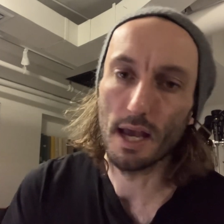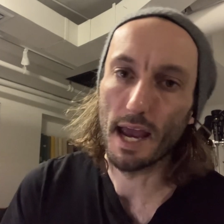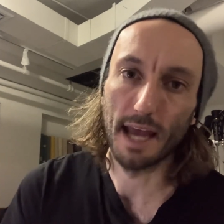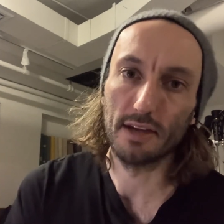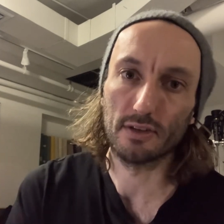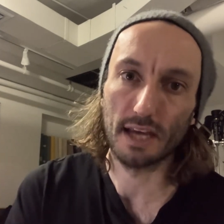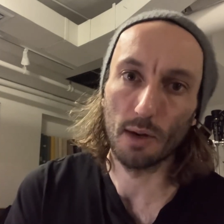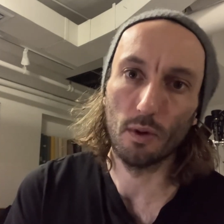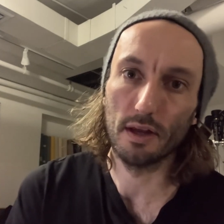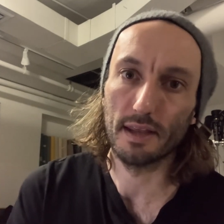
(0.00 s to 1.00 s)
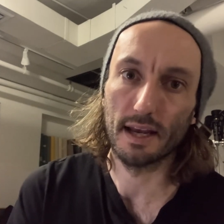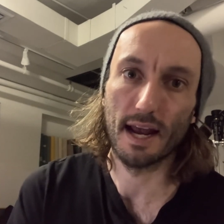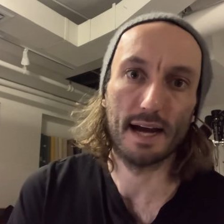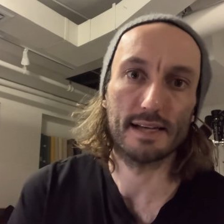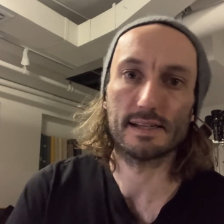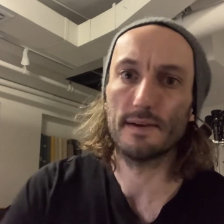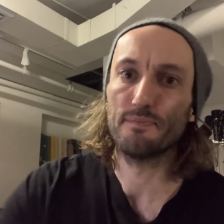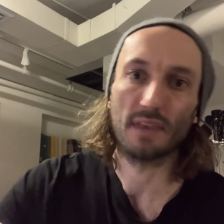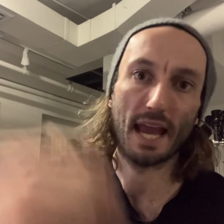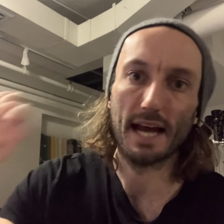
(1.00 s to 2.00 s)
and you'll get one that has
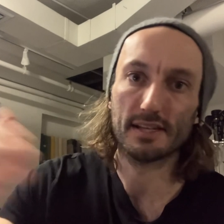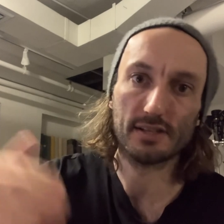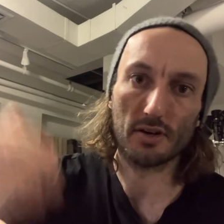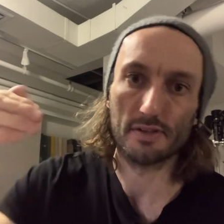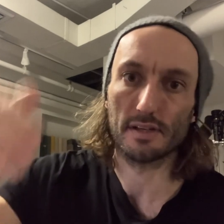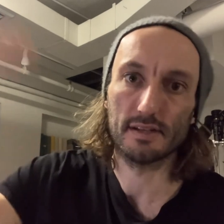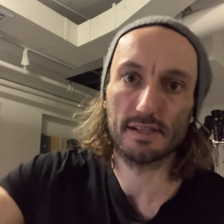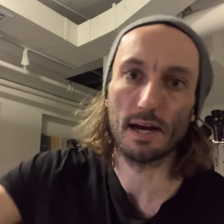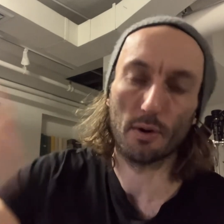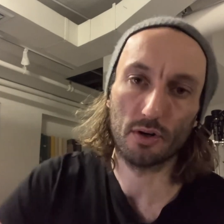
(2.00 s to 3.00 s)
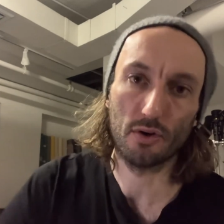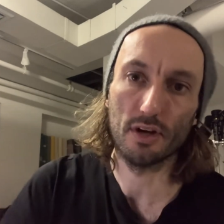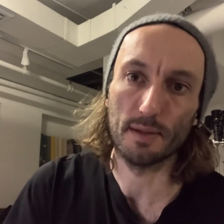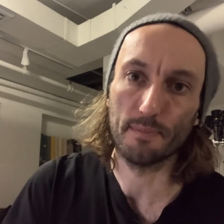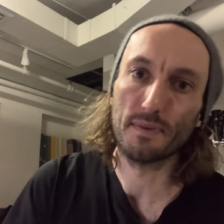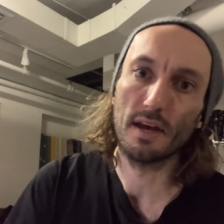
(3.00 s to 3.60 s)
add salsa and sour cream,